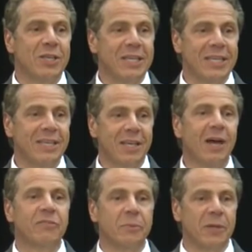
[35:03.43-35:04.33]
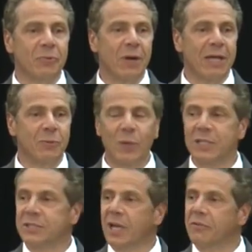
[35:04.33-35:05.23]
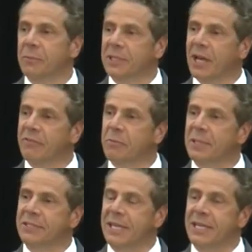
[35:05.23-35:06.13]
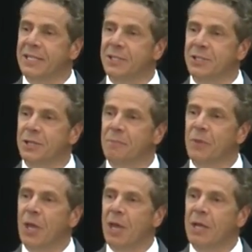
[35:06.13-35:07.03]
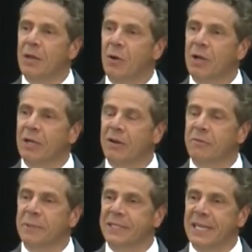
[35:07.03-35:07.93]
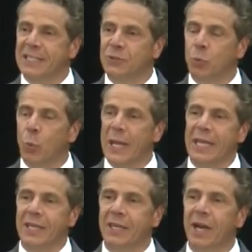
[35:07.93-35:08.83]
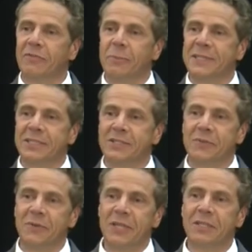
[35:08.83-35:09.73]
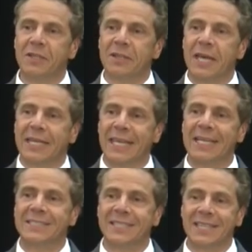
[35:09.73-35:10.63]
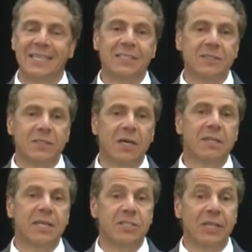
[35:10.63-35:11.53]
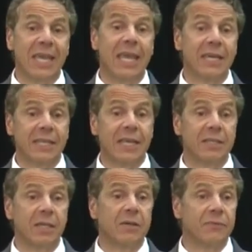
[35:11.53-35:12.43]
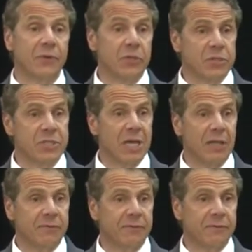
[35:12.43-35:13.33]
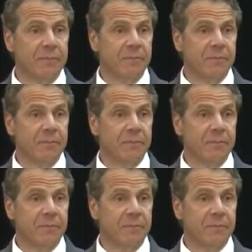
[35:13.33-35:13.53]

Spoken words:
need government, right? What is government? Government is we. Government is the vehicle that gets things done that you can't get done for yourself.